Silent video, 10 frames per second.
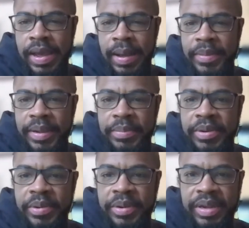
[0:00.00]
Um, let
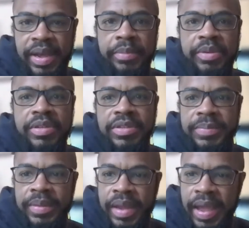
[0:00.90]
me know in the
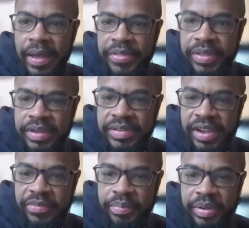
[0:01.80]
comments how things
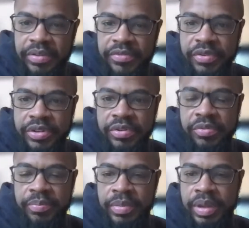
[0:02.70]
have been for
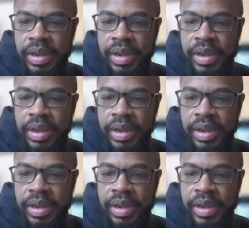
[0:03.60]
you